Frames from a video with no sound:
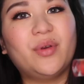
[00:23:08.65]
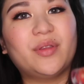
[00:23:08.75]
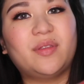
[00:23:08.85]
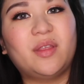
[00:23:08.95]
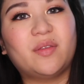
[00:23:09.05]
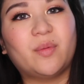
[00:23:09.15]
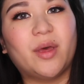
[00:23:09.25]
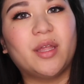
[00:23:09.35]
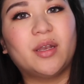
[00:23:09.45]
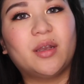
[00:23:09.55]
So it's this
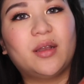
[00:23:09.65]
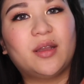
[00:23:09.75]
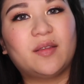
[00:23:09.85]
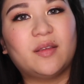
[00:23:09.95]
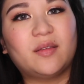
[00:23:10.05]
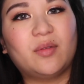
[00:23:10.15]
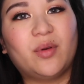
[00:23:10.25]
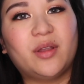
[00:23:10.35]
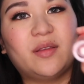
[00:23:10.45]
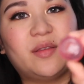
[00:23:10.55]
one. This is the
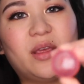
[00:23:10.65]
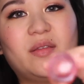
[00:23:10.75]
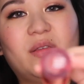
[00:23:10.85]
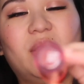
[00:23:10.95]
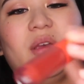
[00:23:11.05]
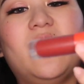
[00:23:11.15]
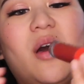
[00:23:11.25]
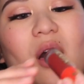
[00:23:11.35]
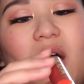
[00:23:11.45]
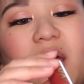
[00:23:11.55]
one that says
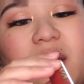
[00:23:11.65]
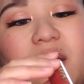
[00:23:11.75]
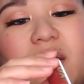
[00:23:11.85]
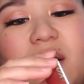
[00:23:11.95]
On